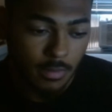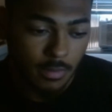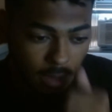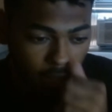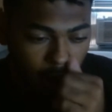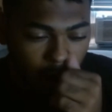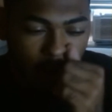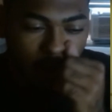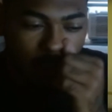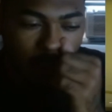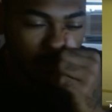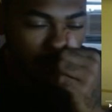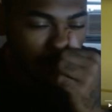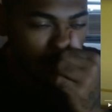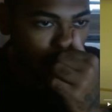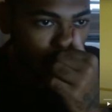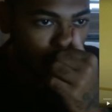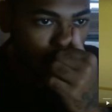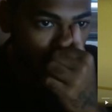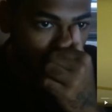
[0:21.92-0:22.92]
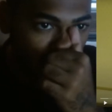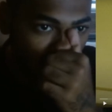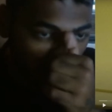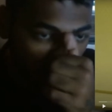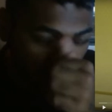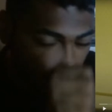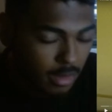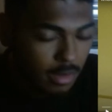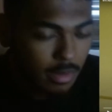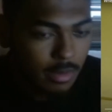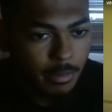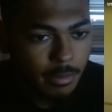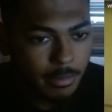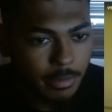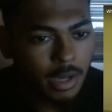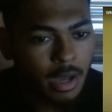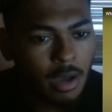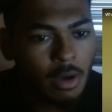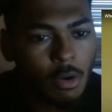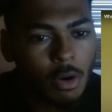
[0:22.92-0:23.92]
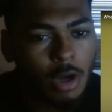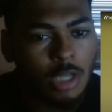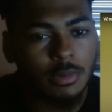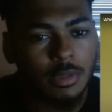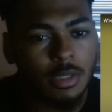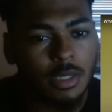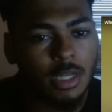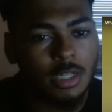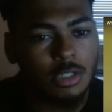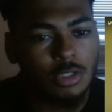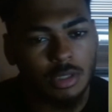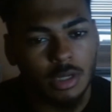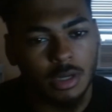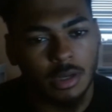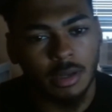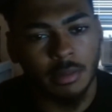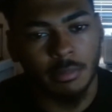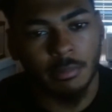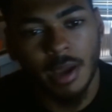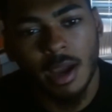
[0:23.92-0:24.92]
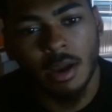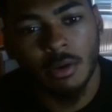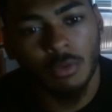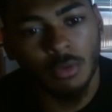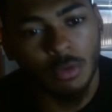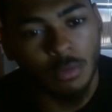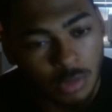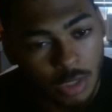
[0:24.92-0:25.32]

He'll explain it. But I've always been interested in the back rooms.